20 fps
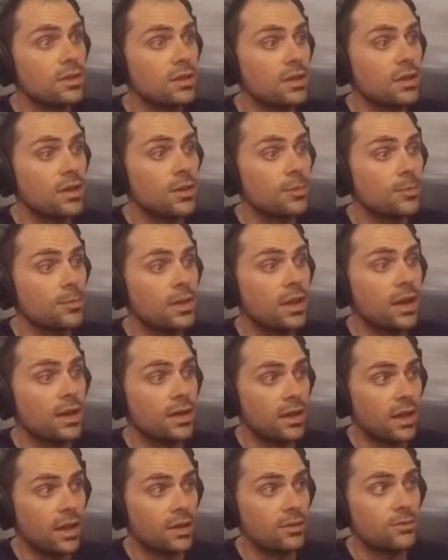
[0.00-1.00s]
Um, and I,
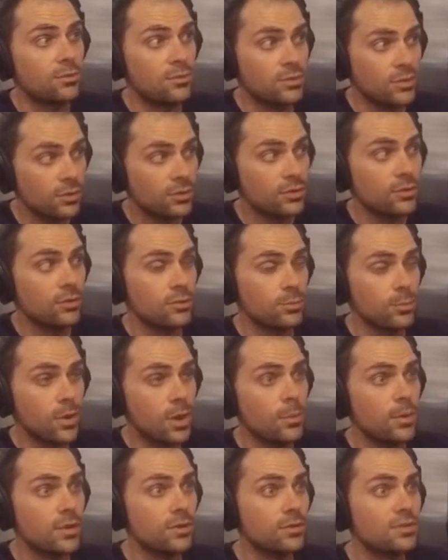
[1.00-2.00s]
I, took those
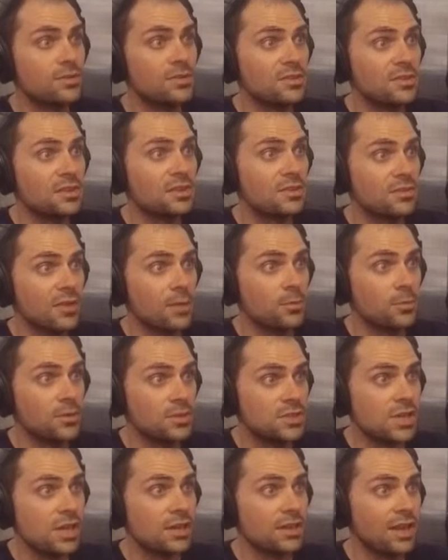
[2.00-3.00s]
moments because I
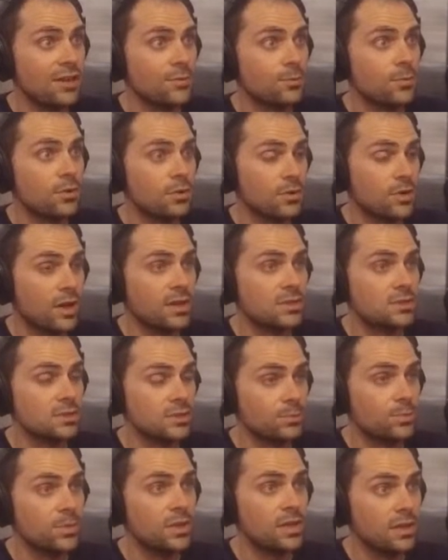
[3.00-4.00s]
appreciate life more to
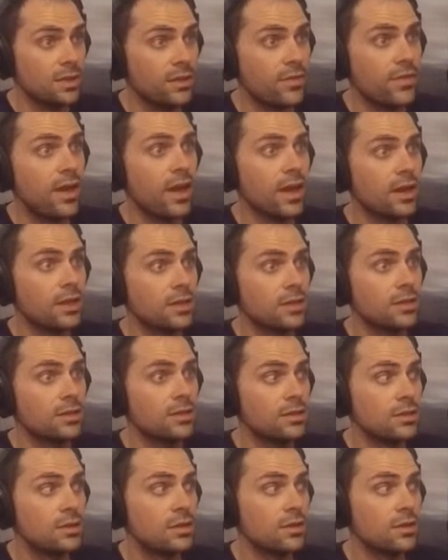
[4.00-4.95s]
actually be in that and,